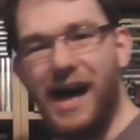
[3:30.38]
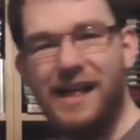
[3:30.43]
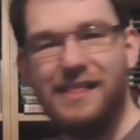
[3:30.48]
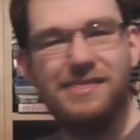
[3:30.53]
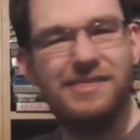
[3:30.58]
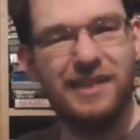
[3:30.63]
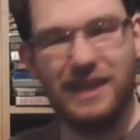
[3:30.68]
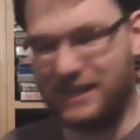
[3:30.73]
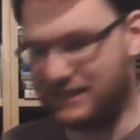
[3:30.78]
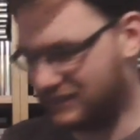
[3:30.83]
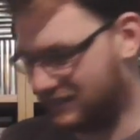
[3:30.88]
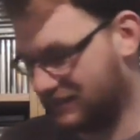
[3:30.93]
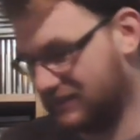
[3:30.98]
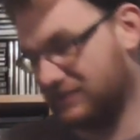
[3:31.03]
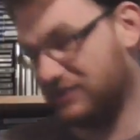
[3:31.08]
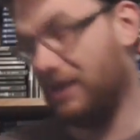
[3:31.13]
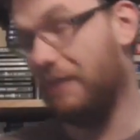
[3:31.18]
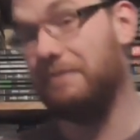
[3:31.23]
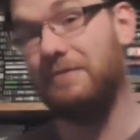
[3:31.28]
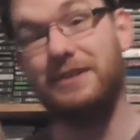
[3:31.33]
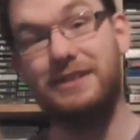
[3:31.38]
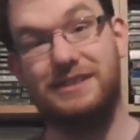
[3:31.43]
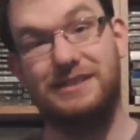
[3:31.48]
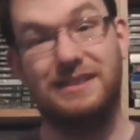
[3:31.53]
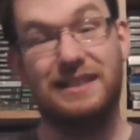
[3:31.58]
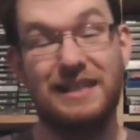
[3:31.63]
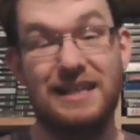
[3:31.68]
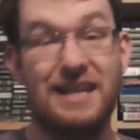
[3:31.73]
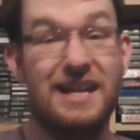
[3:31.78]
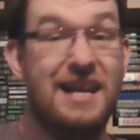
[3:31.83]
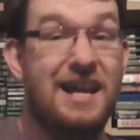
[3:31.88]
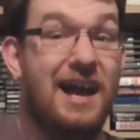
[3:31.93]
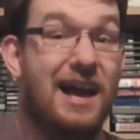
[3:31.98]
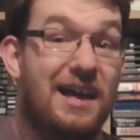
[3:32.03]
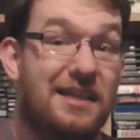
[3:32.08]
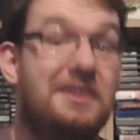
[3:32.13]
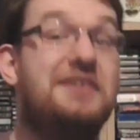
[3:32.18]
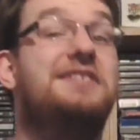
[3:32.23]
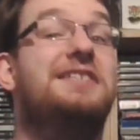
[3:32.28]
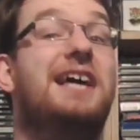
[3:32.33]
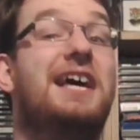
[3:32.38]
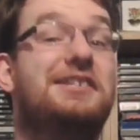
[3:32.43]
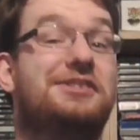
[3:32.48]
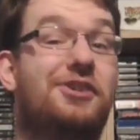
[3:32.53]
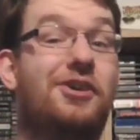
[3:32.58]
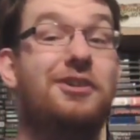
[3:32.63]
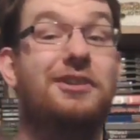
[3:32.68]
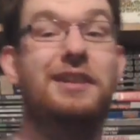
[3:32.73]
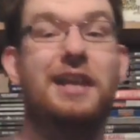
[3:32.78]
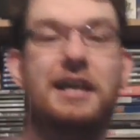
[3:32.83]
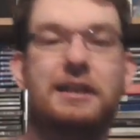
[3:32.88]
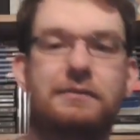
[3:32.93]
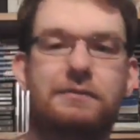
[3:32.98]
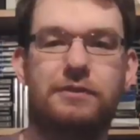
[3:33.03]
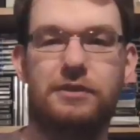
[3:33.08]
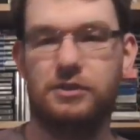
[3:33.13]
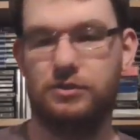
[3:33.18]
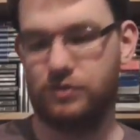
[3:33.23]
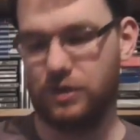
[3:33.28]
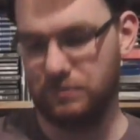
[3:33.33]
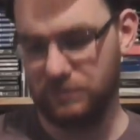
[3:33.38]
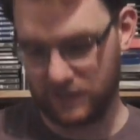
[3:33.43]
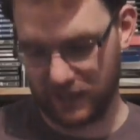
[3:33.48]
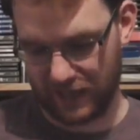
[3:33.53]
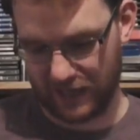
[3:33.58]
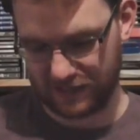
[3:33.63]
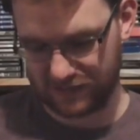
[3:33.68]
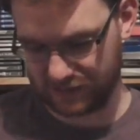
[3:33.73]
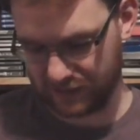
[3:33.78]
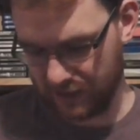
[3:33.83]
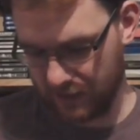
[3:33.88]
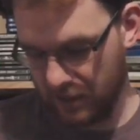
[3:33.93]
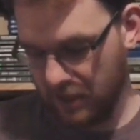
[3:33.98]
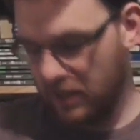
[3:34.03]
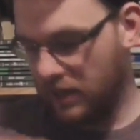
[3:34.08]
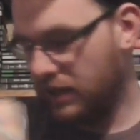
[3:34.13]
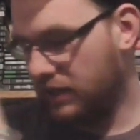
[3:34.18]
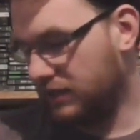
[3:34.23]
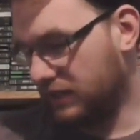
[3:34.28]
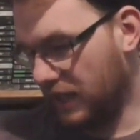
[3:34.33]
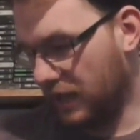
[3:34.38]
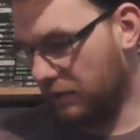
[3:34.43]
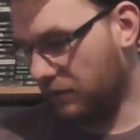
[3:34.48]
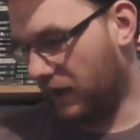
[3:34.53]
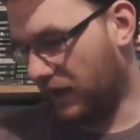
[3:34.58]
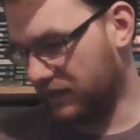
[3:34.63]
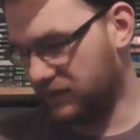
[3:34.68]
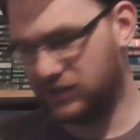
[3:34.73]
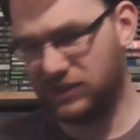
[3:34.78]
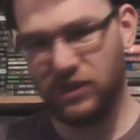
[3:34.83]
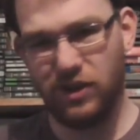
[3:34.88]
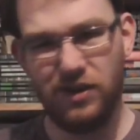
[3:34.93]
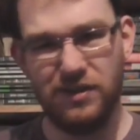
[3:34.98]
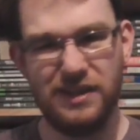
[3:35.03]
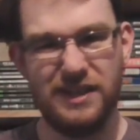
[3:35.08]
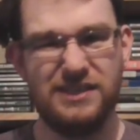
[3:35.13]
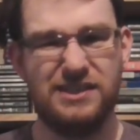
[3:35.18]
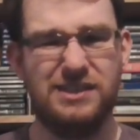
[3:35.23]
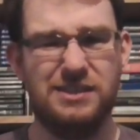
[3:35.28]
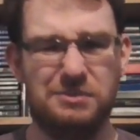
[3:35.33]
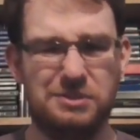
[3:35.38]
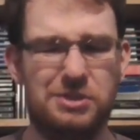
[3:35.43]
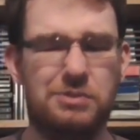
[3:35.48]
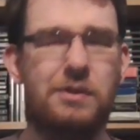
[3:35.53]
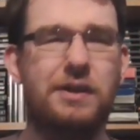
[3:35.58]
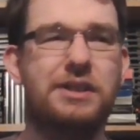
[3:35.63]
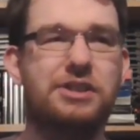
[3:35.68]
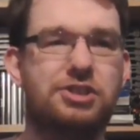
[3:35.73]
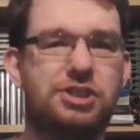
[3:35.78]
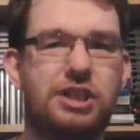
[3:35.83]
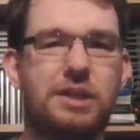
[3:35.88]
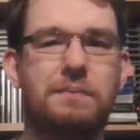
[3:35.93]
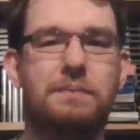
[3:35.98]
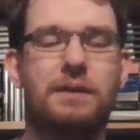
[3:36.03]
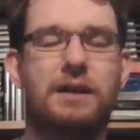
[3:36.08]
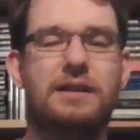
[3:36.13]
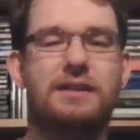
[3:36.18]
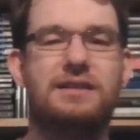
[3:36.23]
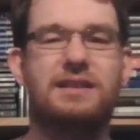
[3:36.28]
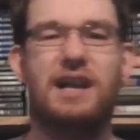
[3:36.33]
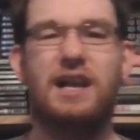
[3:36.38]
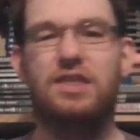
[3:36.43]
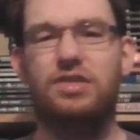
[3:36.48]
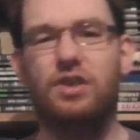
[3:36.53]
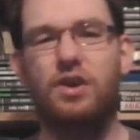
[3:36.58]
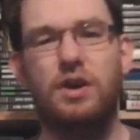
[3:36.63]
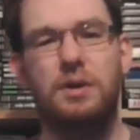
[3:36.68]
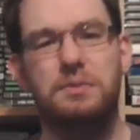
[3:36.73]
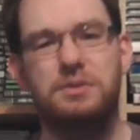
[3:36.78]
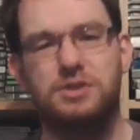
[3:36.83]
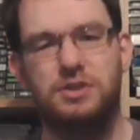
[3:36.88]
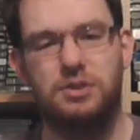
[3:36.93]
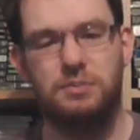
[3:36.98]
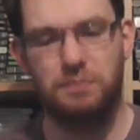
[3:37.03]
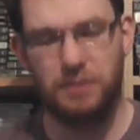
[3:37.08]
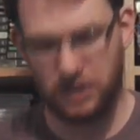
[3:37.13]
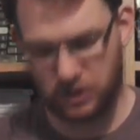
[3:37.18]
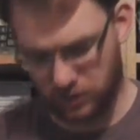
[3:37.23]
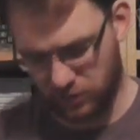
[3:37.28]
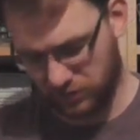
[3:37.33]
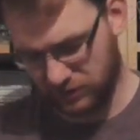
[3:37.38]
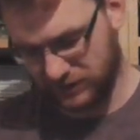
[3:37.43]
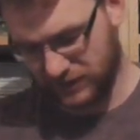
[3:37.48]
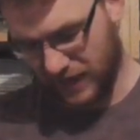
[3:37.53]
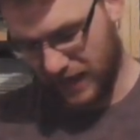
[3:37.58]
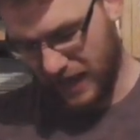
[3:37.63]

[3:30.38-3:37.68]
that and this, because obviously this has online for the Dreamcast. Now, I saw this and it was quite cheap and I thought it was be cool